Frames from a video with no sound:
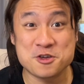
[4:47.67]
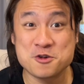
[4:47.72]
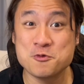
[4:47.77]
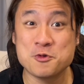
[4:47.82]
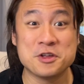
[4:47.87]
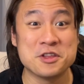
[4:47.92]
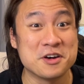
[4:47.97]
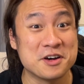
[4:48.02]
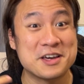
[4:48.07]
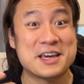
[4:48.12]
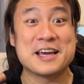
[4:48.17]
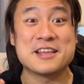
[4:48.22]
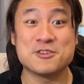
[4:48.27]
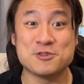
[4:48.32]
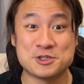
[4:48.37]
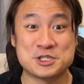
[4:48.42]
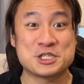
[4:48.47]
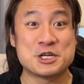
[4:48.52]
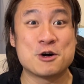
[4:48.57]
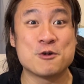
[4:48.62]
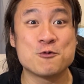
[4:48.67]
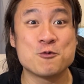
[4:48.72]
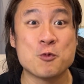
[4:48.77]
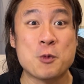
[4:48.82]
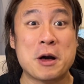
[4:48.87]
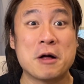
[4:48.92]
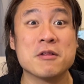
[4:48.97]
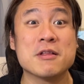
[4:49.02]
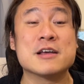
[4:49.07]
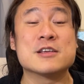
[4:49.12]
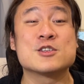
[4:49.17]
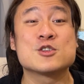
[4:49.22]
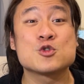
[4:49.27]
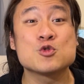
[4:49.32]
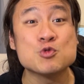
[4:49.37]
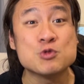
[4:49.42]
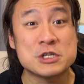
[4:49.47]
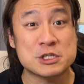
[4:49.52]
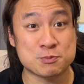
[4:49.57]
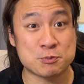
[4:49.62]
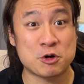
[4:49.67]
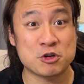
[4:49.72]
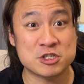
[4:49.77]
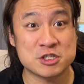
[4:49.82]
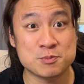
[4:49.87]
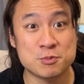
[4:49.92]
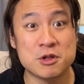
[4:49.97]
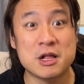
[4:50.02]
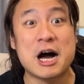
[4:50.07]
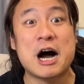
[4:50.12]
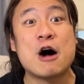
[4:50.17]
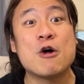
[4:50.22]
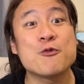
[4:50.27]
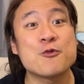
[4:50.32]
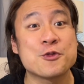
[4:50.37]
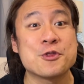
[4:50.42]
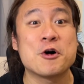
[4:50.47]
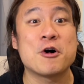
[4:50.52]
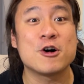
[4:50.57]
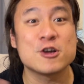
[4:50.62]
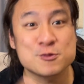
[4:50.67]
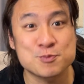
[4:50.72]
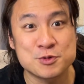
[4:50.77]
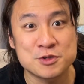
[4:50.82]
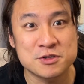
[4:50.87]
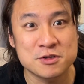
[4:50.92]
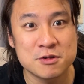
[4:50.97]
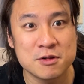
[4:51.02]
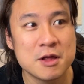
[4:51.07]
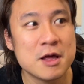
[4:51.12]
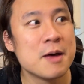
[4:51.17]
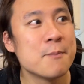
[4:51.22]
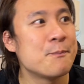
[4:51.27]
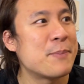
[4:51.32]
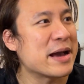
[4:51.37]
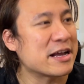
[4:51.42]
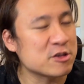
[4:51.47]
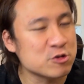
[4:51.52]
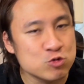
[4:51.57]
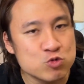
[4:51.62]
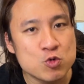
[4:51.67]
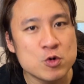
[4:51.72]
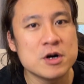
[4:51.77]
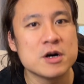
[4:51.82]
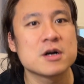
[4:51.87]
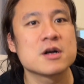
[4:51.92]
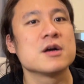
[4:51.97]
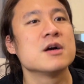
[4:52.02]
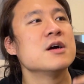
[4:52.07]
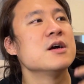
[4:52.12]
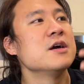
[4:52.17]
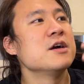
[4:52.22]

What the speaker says: You want to get yourself well as soon as possible, out from the hospital, back to work,